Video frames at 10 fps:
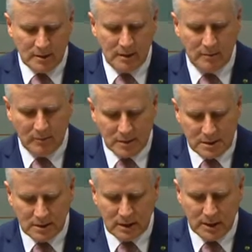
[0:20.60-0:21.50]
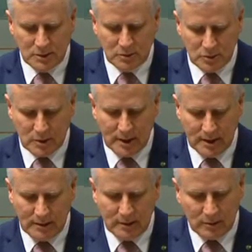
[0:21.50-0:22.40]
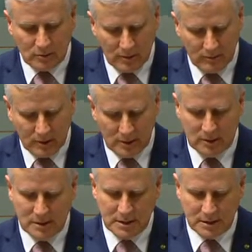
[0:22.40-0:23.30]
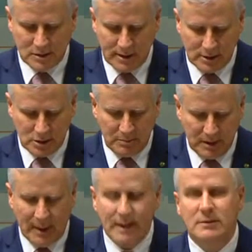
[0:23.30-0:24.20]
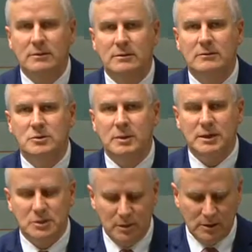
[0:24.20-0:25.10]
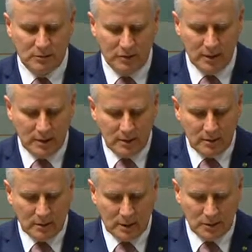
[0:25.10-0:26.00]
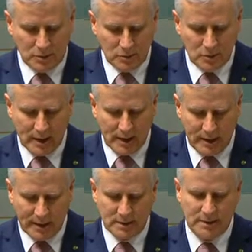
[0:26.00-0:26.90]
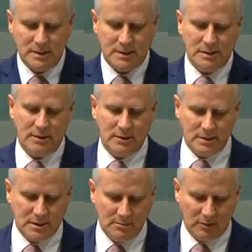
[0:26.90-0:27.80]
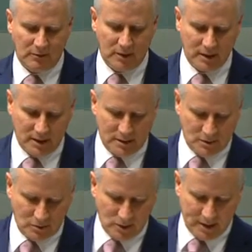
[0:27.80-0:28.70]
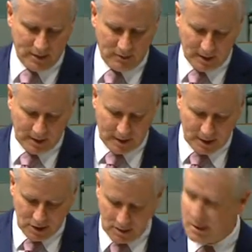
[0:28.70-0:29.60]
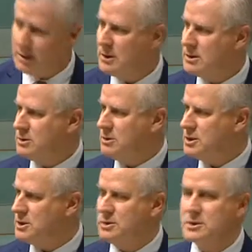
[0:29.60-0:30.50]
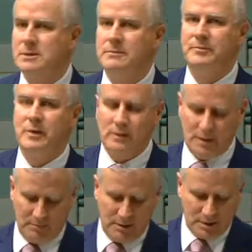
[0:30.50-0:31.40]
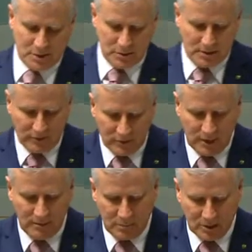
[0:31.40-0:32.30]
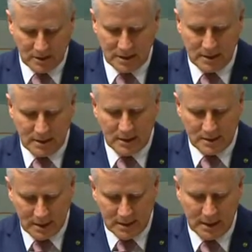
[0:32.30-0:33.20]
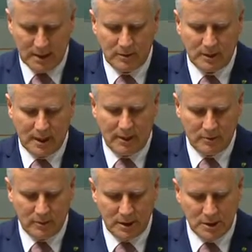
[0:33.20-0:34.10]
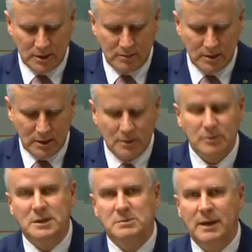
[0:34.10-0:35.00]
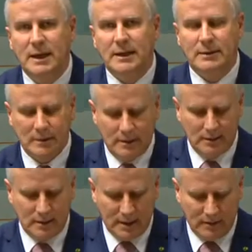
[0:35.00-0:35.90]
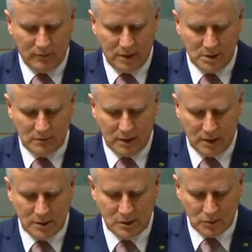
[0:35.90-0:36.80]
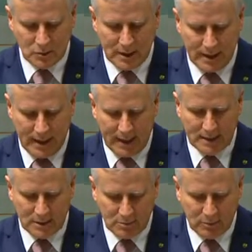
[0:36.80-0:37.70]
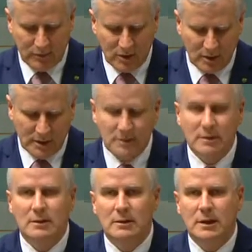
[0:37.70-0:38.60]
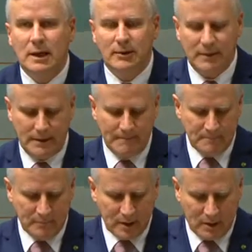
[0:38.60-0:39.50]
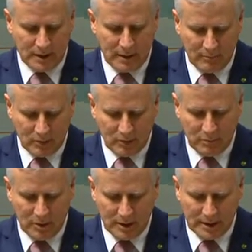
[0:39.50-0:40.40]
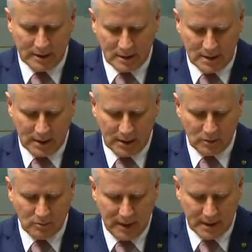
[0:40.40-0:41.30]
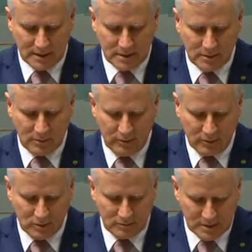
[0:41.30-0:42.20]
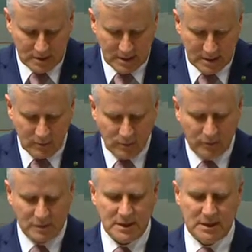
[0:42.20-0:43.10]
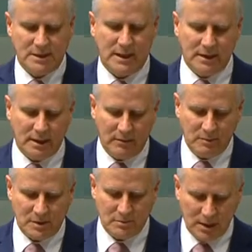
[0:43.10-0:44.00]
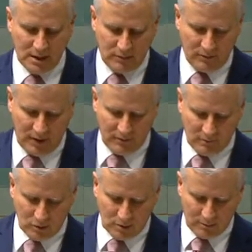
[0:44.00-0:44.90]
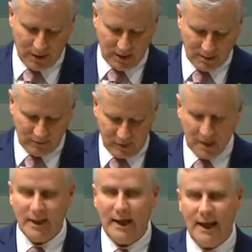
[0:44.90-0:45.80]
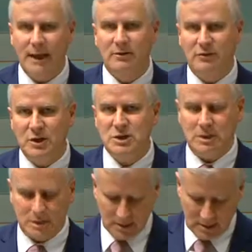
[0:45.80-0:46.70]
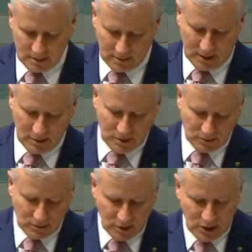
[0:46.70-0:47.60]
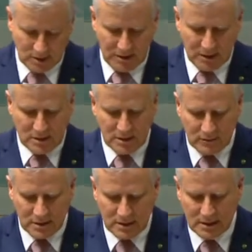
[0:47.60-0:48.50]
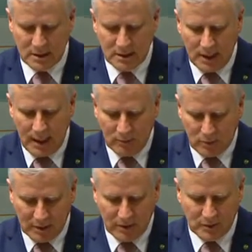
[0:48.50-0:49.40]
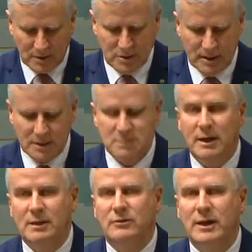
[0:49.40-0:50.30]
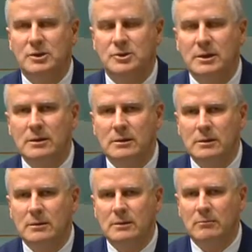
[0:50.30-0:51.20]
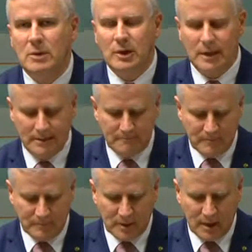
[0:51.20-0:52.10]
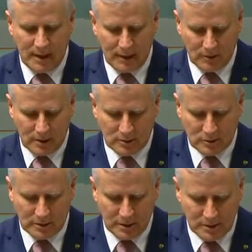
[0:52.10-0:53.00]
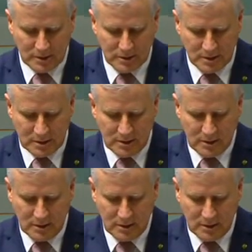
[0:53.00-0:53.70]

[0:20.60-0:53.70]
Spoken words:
The amendments to the Coastal Trading Revitalising Australian Shipping Act 2012, the Coastal Trading Act, are necessary to simplify coastal trading regulation to reduce the administrative impost associated with the current regime, to expand the coverage of the Coastal Trading Act and to provide clarity on a number of minor technical matters. The reforms will facilitate the government's objective of having more competitive and efficient coastal shipping services and will benefit Australia's manufacturing, mining and agricultural industries.